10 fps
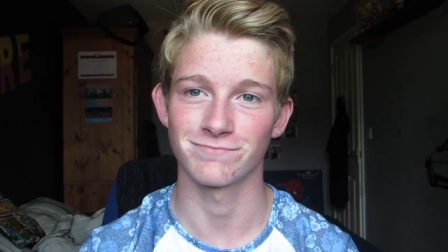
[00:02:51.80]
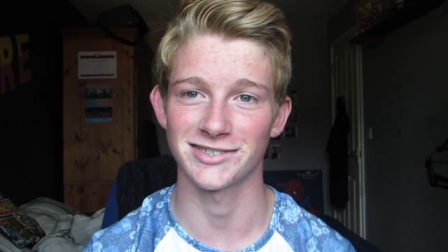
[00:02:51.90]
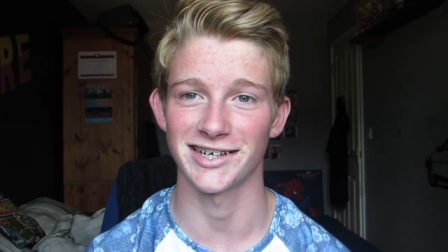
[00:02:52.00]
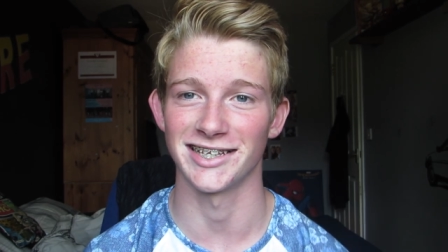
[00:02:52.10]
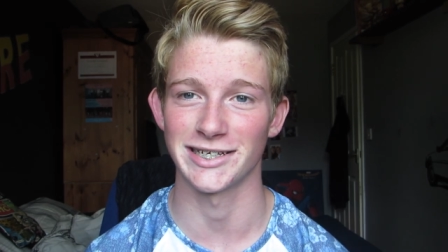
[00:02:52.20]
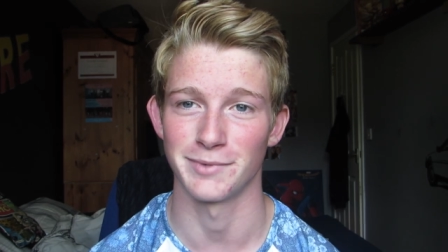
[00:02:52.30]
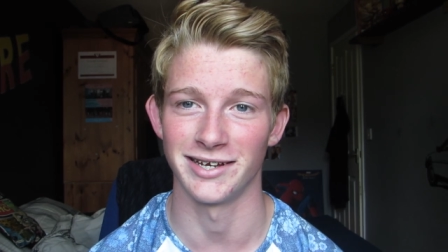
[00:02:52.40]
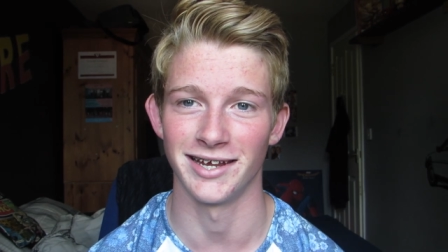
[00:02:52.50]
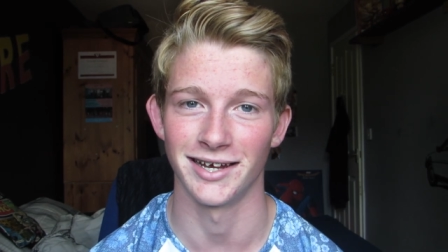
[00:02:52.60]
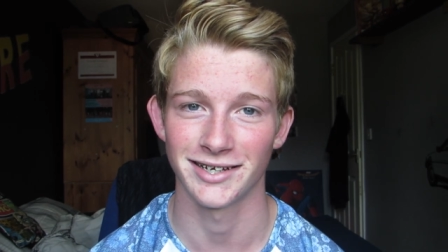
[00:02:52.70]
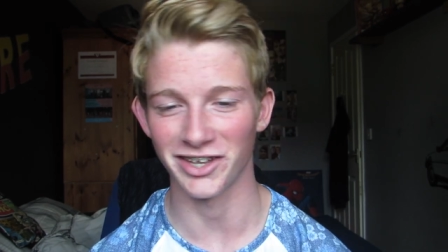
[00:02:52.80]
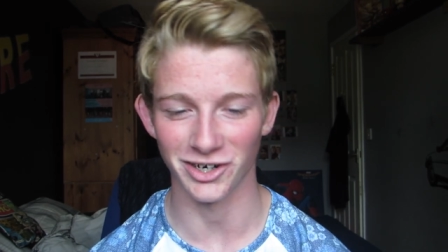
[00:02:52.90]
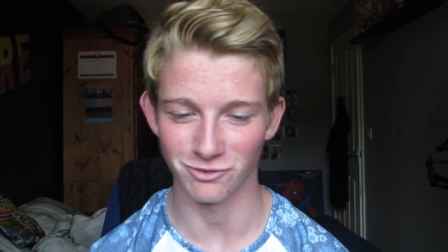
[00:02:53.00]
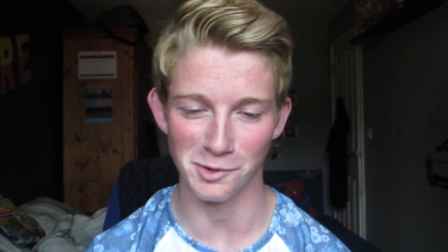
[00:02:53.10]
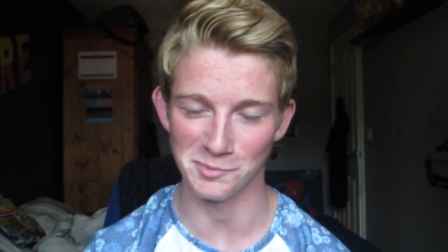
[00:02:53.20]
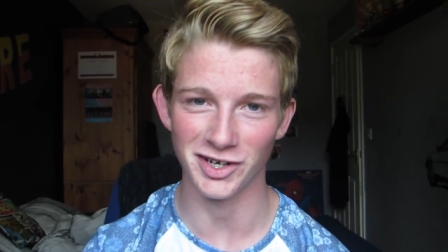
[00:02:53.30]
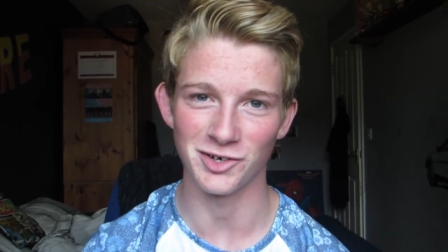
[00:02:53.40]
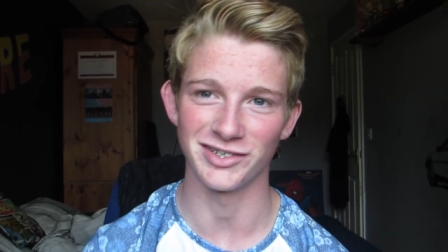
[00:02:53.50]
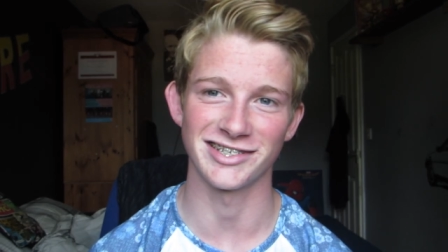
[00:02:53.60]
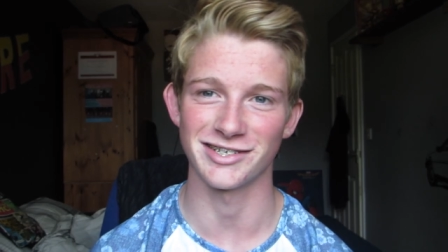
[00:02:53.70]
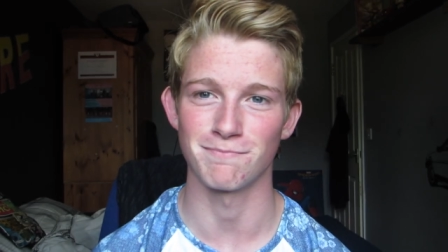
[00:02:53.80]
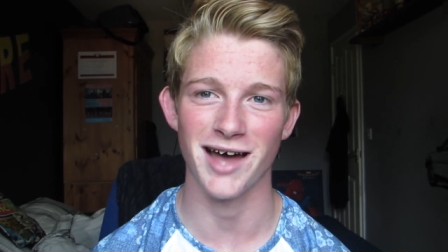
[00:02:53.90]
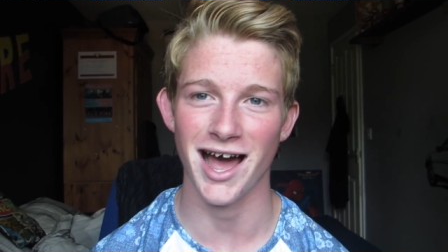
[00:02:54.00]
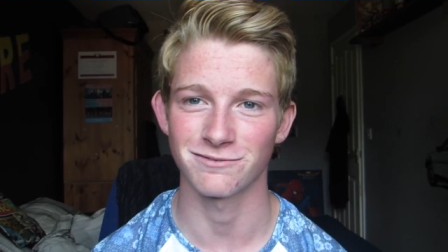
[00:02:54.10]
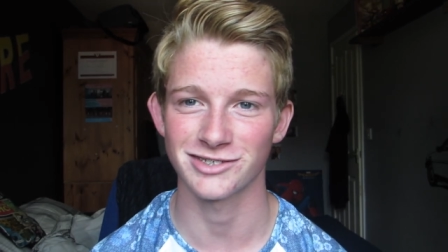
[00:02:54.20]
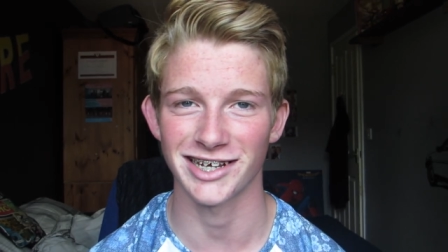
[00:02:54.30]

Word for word: TLS Maniac. Then I remember going into maths